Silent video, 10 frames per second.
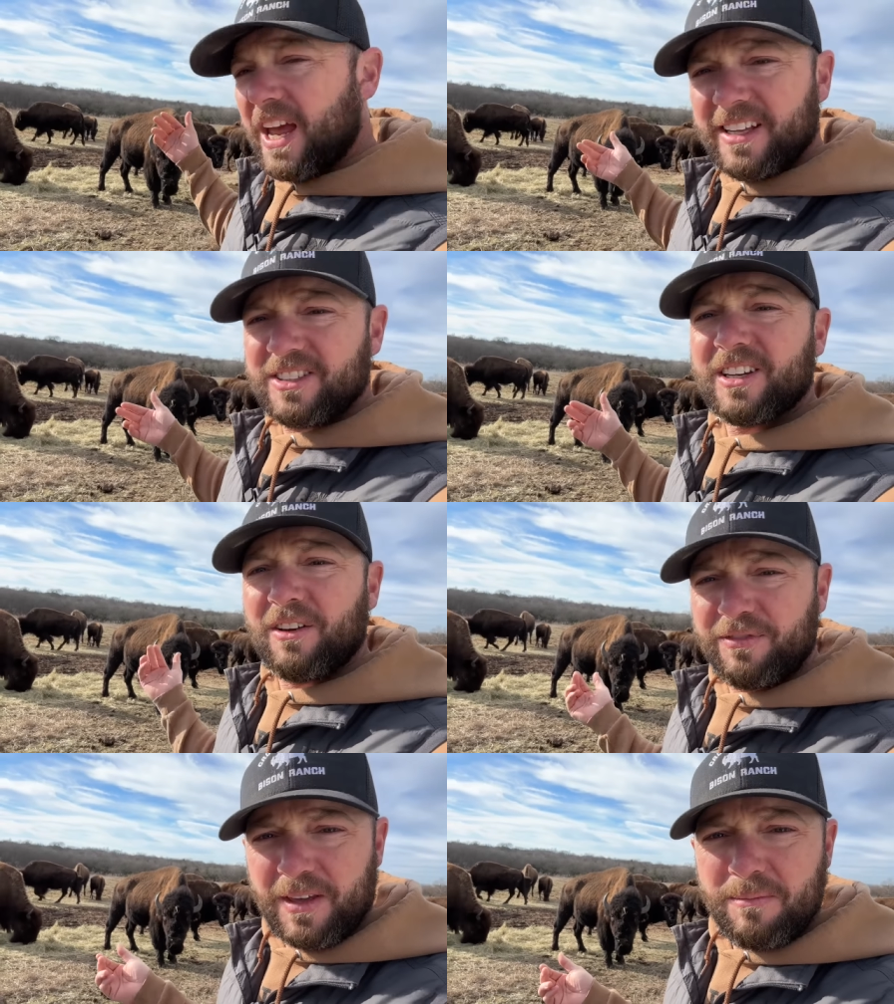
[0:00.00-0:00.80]
Chasing
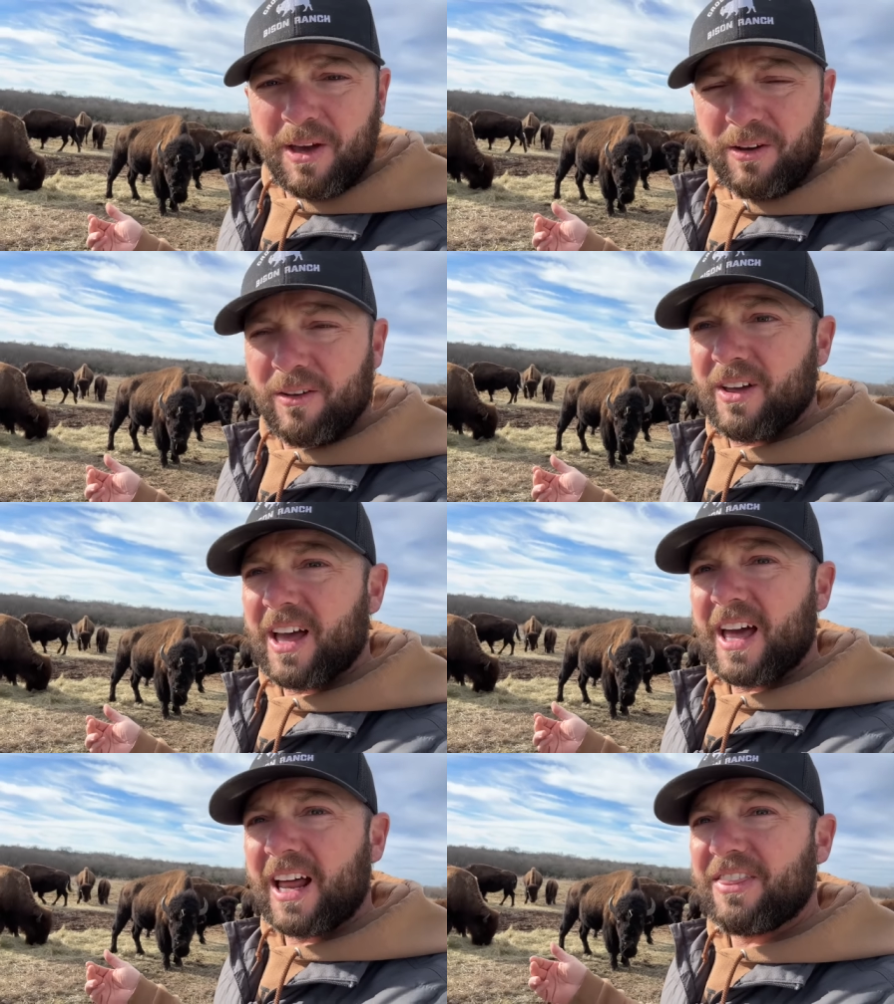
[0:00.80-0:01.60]
Athena,
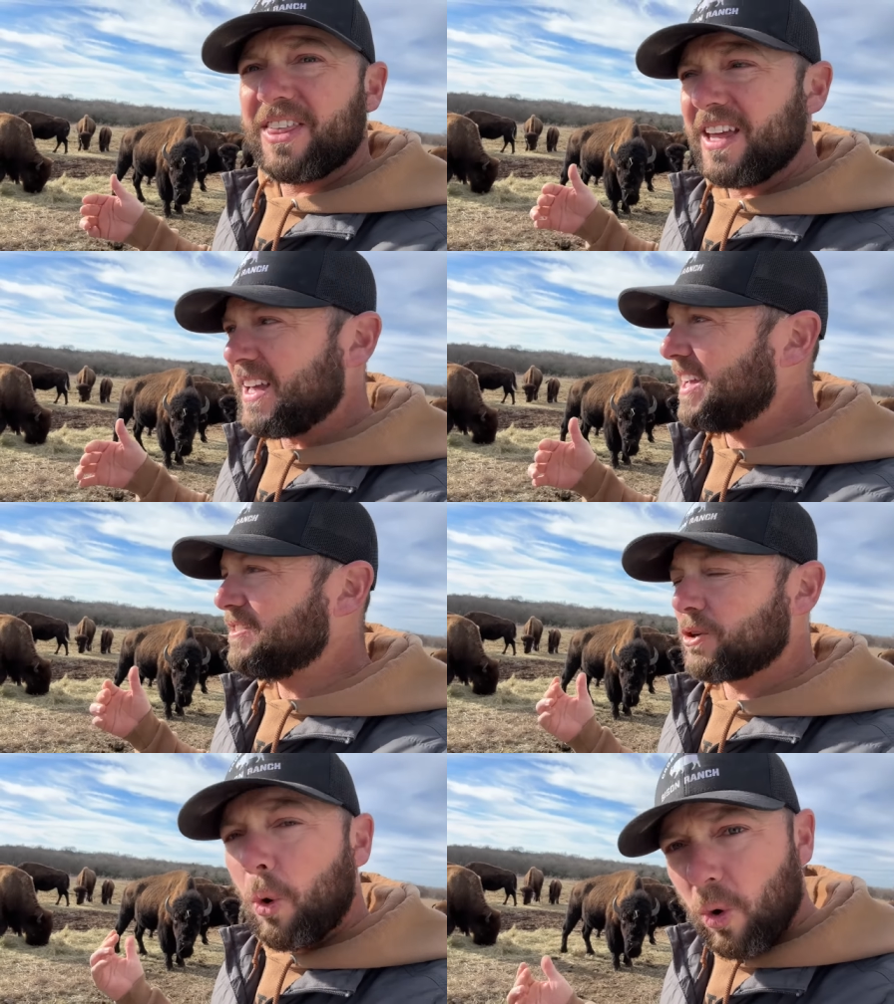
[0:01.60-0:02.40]
and I think
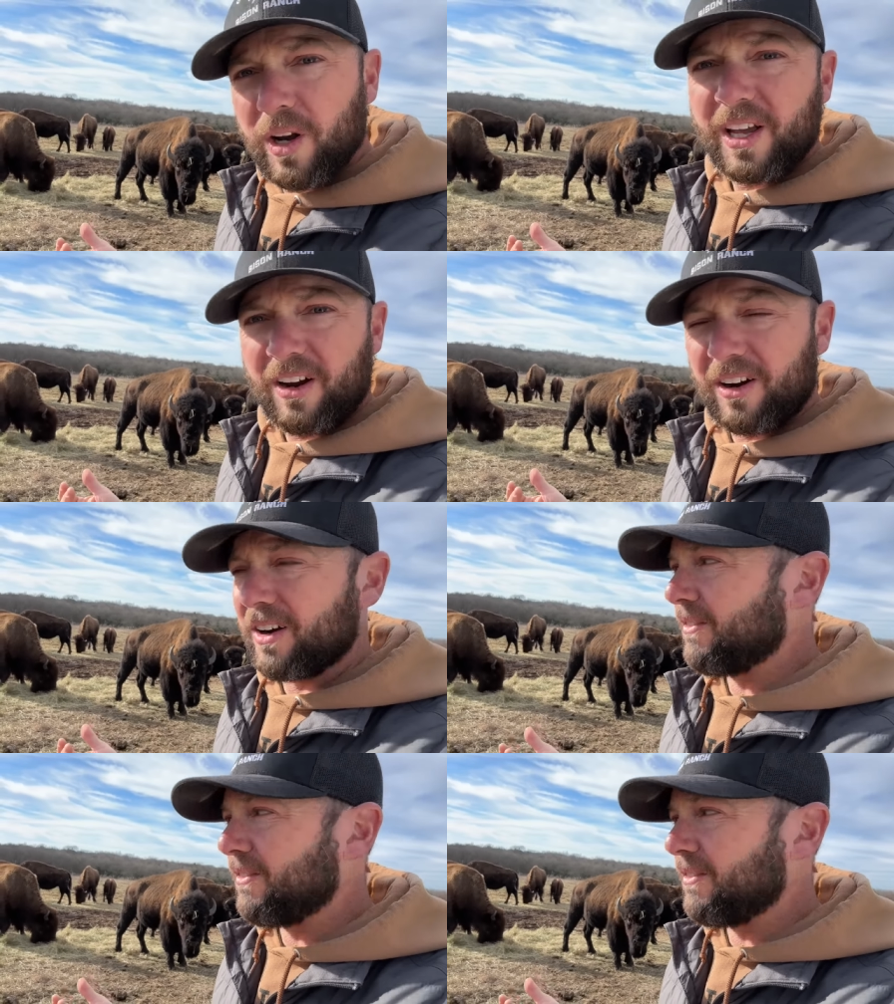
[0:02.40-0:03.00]
he's courting her.